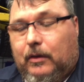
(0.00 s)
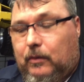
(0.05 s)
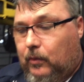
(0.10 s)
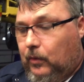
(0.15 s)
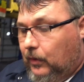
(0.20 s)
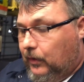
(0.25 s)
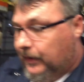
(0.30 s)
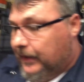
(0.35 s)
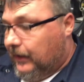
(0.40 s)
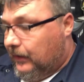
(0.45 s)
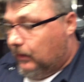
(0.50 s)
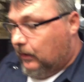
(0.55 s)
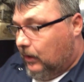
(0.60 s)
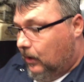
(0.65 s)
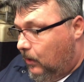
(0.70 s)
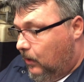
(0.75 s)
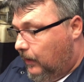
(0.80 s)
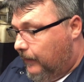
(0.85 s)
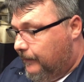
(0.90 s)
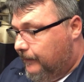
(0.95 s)
we'll get her
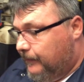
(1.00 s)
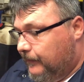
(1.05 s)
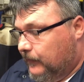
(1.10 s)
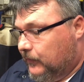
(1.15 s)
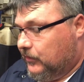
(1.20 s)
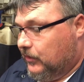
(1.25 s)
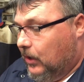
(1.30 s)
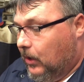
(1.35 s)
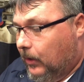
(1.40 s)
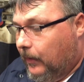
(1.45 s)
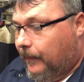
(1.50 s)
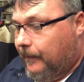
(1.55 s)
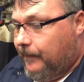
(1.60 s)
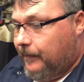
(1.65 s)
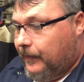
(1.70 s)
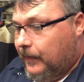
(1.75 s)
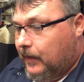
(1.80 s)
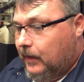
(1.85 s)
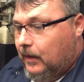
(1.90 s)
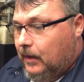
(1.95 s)
going. So,
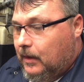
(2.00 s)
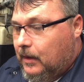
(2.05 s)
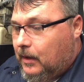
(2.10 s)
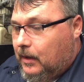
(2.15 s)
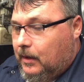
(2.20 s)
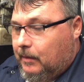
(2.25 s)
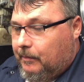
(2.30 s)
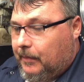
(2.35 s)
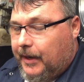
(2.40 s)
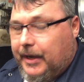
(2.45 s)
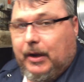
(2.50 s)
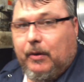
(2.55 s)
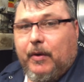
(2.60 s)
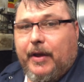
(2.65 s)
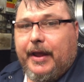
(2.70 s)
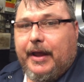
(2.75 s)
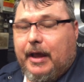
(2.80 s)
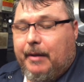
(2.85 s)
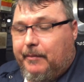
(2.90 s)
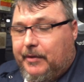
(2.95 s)
but
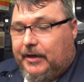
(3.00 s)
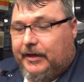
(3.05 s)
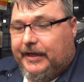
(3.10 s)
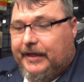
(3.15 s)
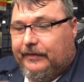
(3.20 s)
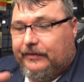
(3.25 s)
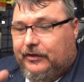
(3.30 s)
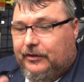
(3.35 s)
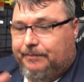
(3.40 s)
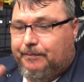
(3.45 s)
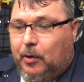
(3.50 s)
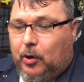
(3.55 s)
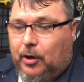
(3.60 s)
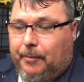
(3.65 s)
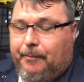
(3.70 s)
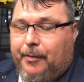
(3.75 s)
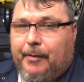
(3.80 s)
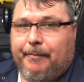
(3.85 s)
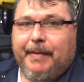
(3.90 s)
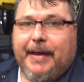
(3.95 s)
anyway, I'm going to get this
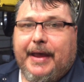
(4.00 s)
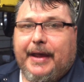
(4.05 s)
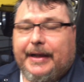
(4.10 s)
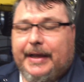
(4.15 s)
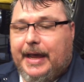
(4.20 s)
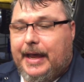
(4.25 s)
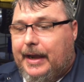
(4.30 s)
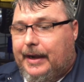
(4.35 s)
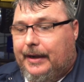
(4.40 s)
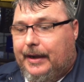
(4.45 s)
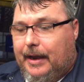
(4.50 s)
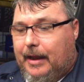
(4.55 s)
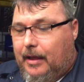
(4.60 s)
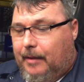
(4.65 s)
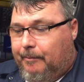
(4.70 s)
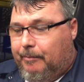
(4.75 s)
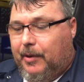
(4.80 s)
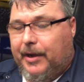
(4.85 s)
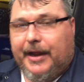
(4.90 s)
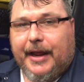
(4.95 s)
board put back on, and I'll
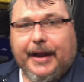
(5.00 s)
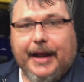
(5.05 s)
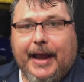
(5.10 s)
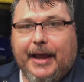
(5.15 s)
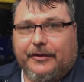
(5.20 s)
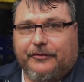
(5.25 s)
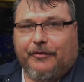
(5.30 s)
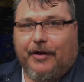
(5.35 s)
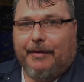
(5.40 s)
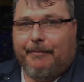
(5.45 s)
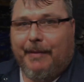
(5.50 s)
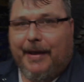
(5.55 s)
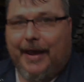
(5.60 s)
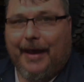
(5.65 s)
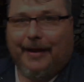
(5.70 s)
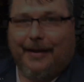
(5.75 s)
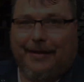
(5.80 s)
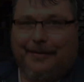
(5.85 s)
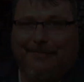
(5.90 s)
bring you guys right back.